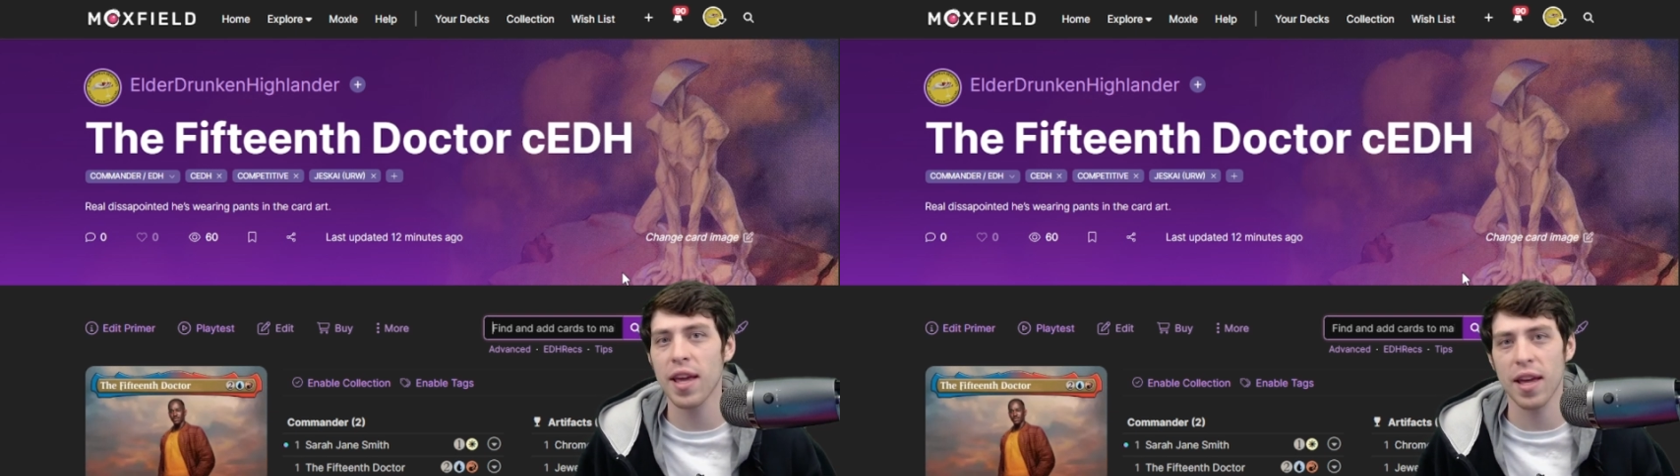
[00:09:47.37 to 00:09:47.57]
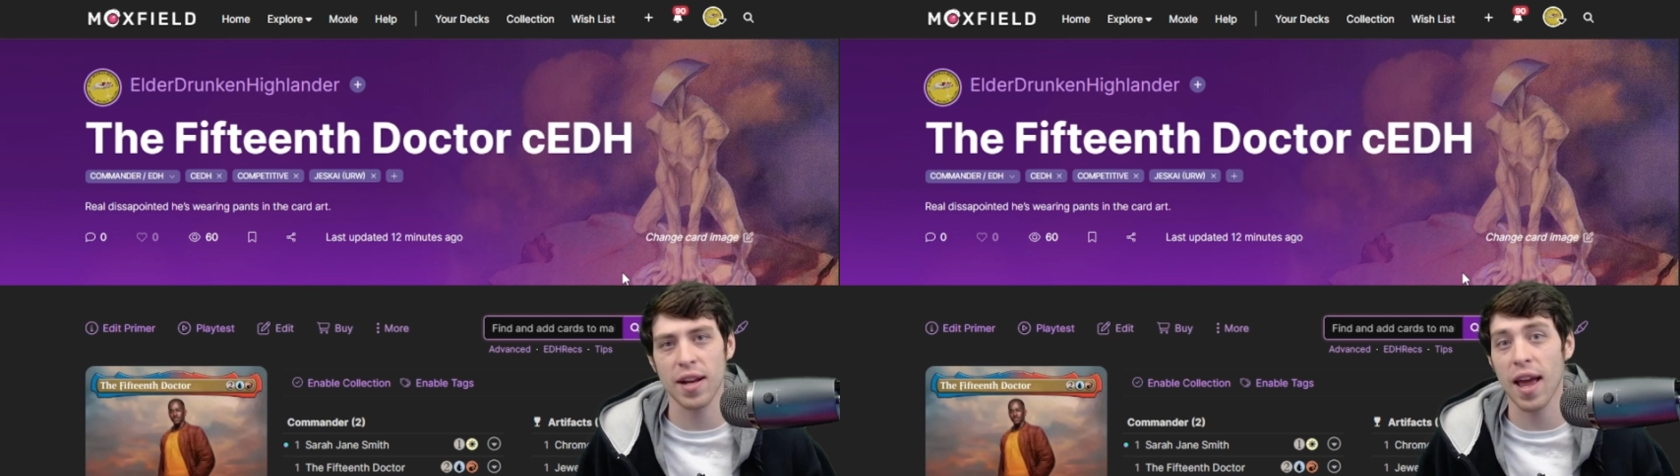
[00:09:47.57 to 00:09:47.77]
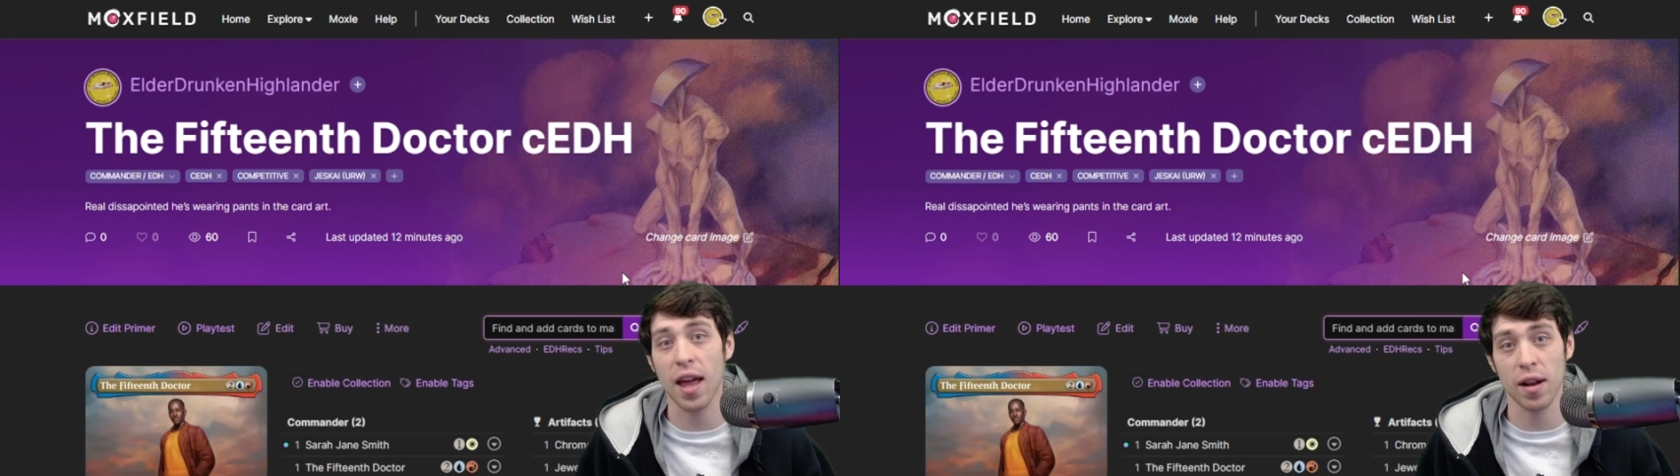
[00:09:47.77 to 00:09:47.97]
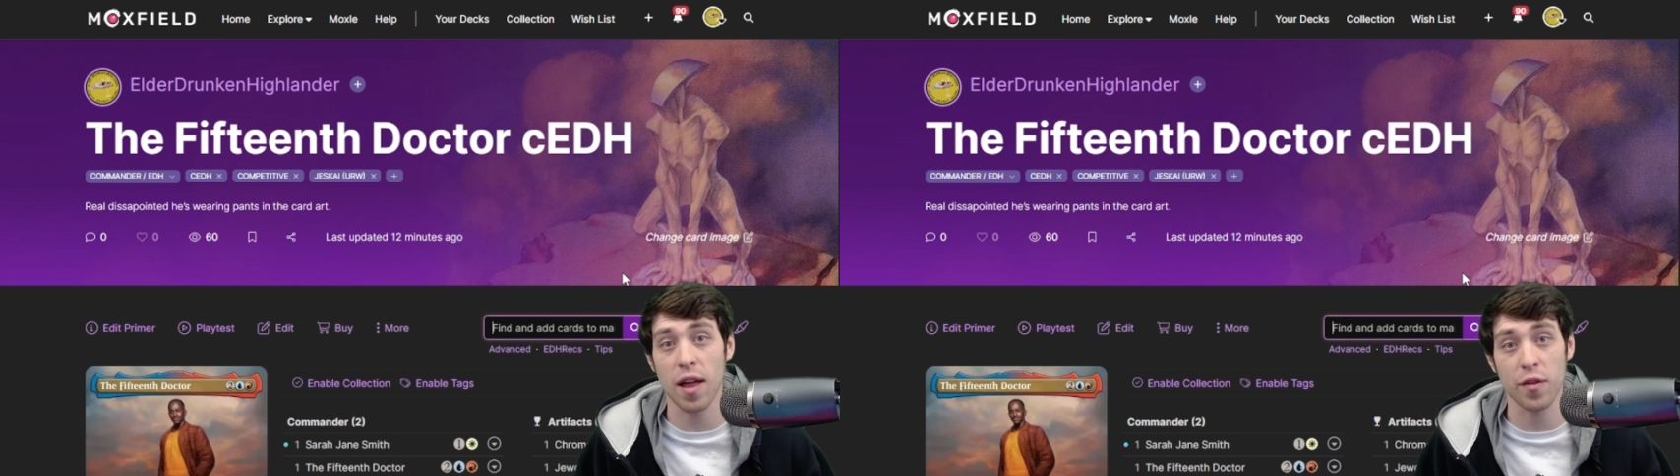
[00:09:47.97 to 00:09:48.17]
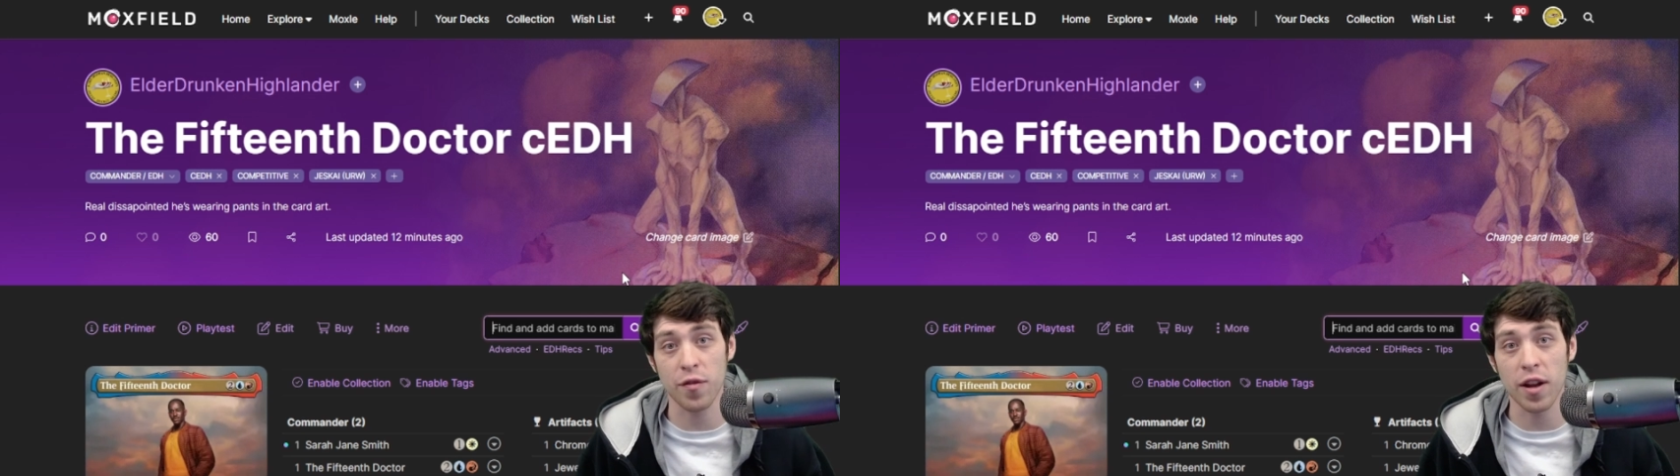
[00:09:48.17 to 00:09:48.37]
and I had a
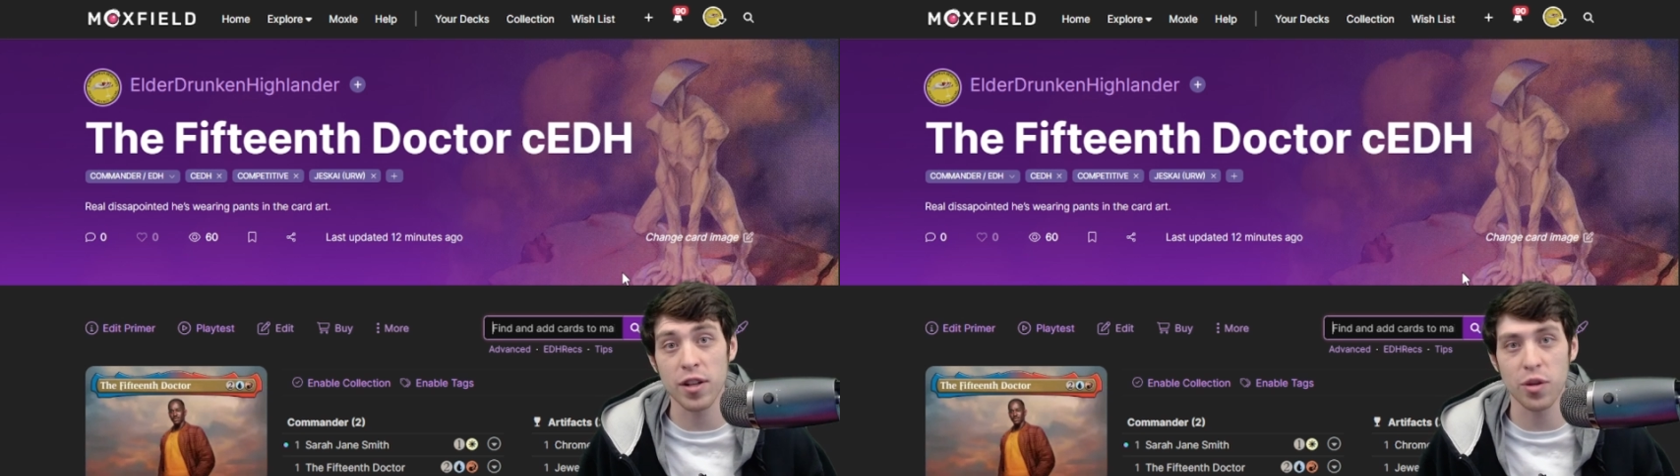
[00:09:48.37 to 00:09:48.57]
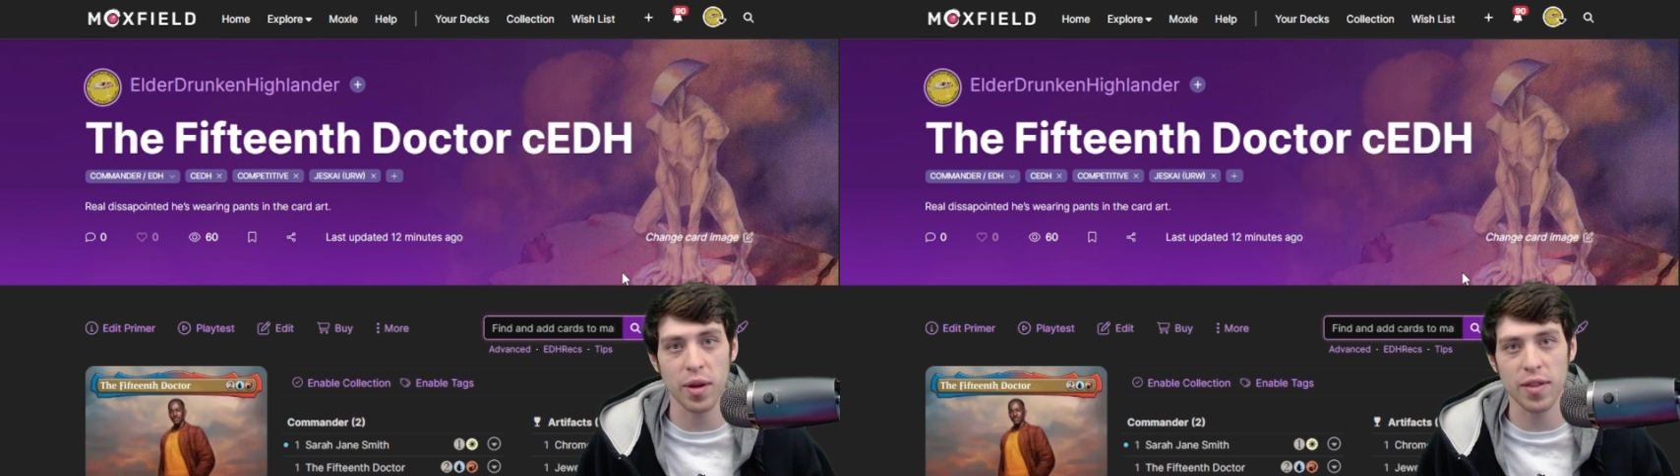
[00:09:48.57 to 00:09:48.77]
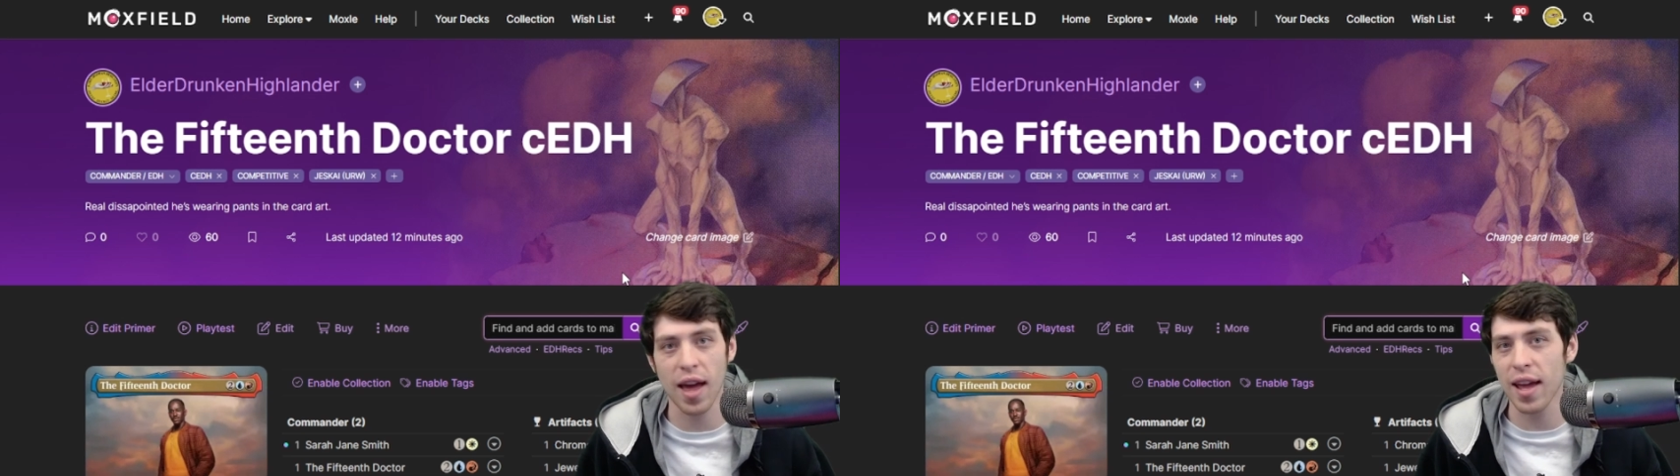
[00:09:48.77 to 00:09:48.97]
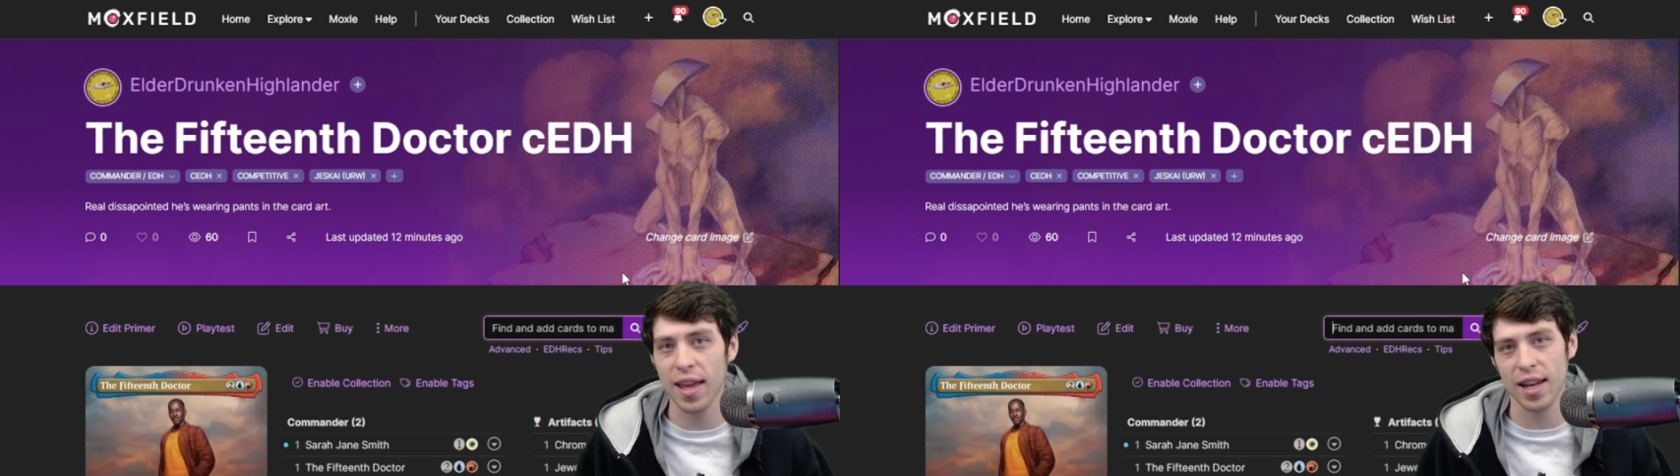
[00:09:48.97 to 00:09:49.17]
lot of fun doing that,